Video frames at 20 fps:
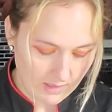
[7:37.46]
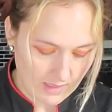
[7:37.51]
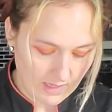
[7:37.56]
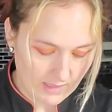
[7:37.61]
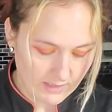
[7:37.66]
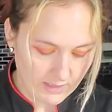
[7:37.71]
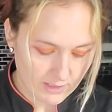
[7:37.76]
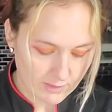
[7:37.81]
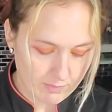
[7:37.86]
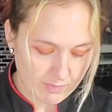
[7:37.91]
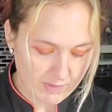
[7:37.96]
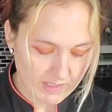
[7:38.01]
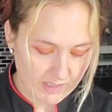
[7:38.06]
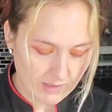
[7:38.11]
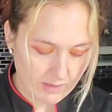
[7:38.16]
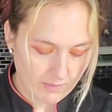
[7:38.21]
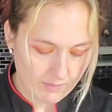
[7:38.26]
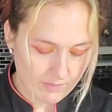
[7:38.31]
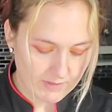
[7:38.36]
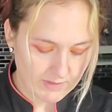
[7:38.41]
I just beat
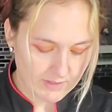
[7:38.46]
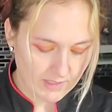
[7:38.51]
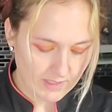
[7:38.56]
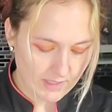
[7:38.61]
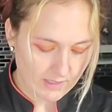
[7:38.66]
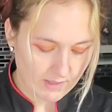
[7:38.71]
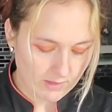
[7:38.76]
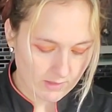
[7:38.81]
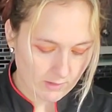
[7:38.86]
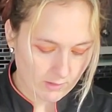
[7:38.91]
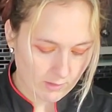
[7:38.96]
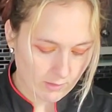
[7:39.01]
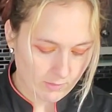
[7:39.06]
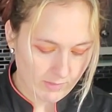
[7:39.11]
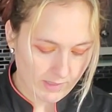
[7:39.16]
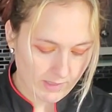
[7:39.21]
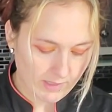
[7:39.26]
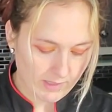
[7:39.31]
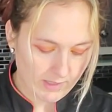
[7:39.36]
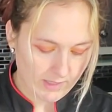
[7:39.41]
up this egg a little
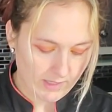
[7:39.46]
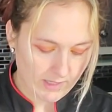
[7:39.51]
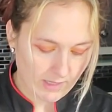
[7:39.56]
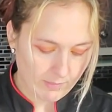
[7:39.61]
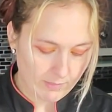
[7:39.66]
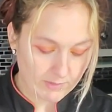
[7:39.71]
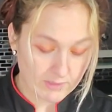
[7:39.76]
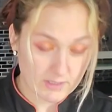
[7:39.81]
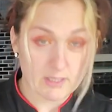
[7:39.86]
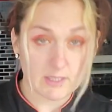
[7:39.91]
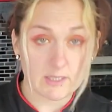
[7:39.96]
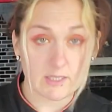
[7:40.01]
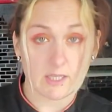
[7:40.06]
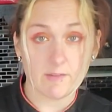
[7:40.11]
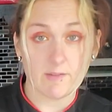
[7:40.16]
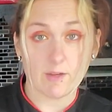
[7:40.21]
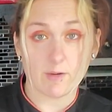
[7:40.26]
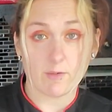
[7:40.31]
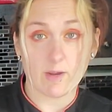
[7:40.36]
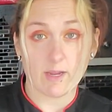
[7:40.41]
bit and I put the
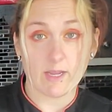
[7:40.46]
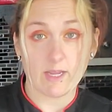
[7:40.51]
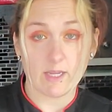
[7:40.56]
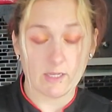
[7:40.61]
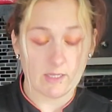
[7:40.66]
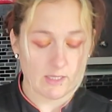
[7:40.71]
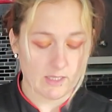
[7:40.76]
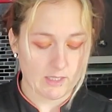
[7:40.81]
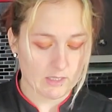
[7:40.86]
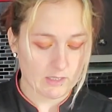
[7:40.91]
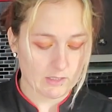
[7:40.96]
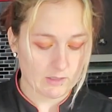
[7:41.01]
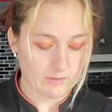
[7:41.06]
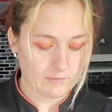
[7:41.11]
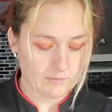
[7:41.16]
stevia right in here.